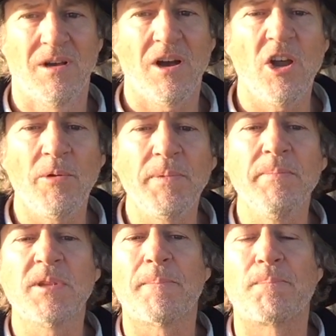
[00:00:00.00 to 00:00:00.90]
I help
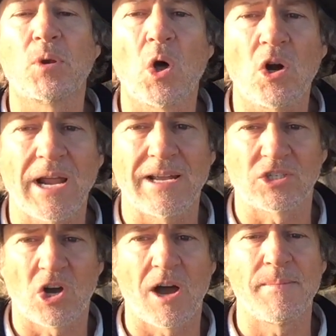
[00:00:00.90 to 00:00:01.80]
them to block out
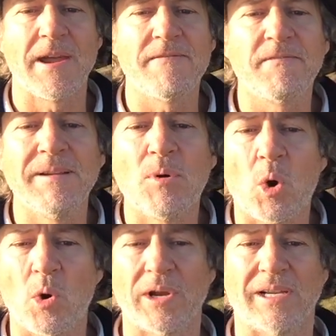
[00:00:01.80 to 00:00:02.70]
time every
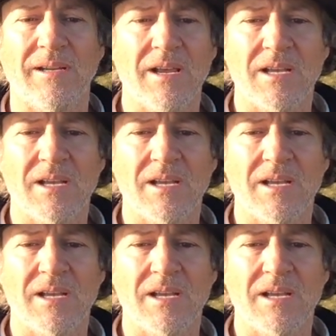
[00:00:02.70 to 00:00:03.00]
morning